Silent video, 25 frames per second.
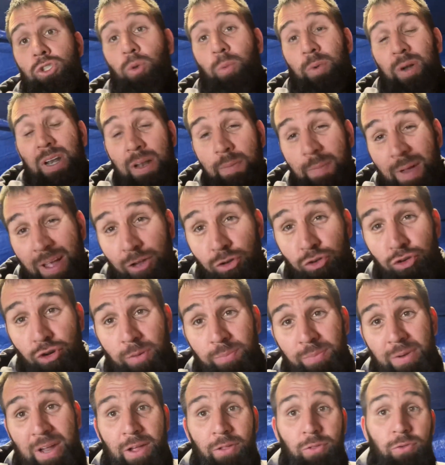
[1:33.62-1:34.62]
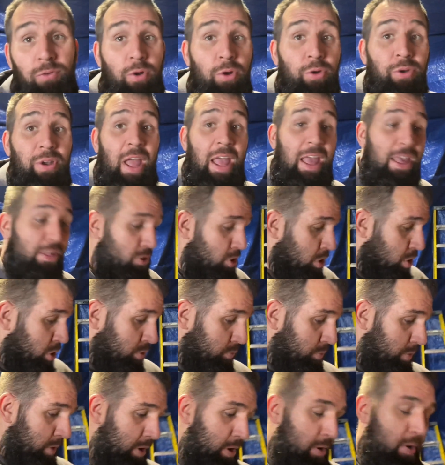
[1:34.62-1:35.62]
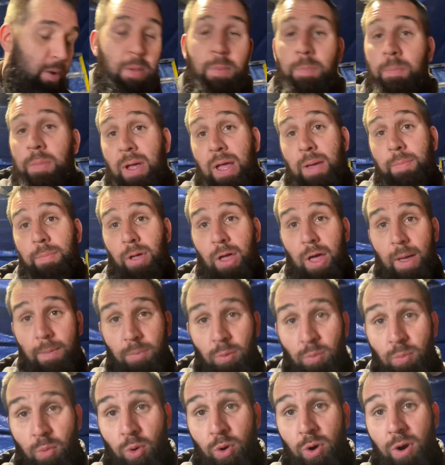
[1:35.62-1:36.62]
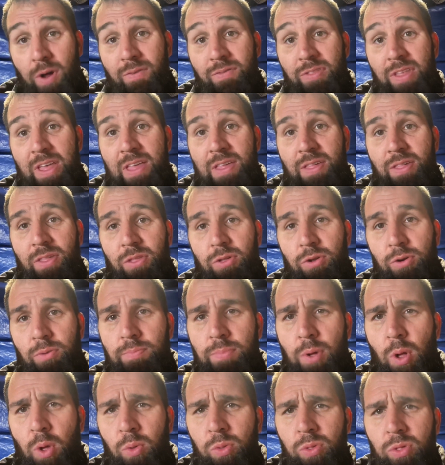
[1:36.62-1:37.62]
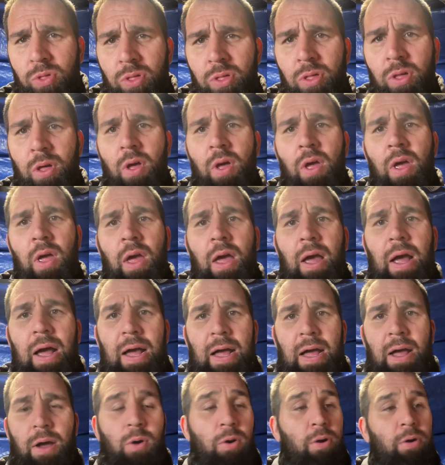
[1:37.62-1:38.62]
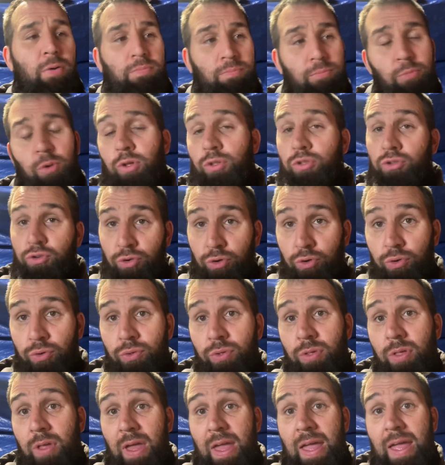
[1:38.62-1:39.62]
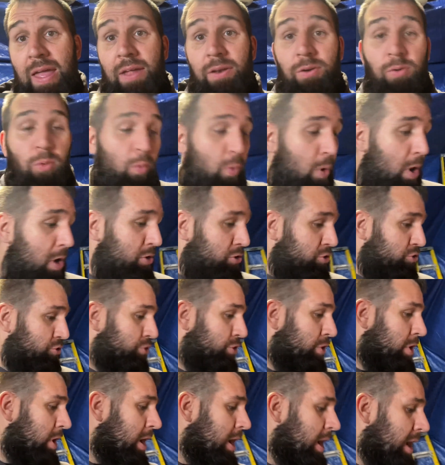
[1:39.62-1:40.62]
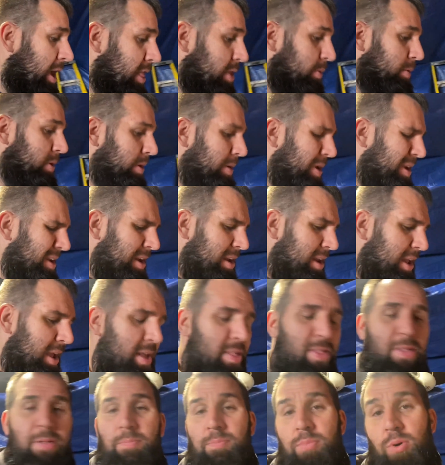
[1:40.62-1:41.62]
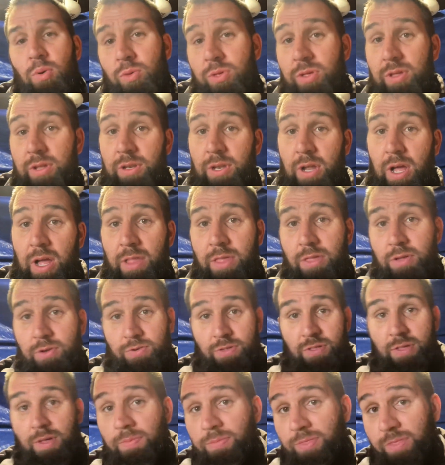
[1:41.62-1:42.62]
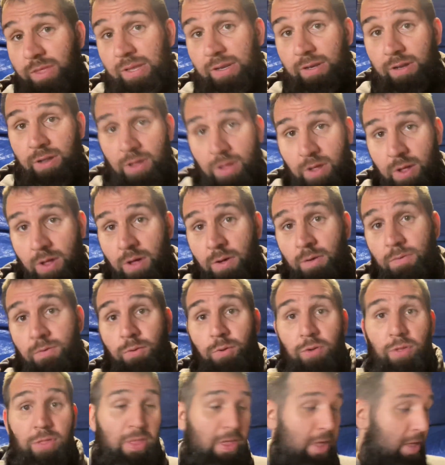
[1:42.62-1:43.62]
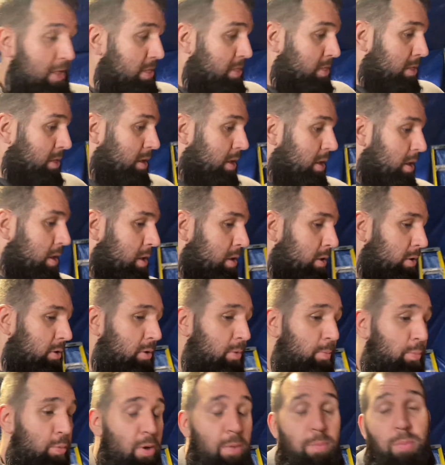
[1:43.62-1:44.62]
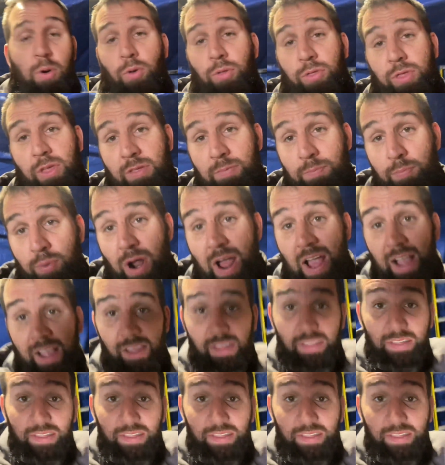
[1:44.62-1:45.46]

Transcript: we need to make a trip down the road to Ace Hardware, pick up a couple more of these little bolts, screws and washer. And then we need to get some bolts and nuts or something for this to put both these brackets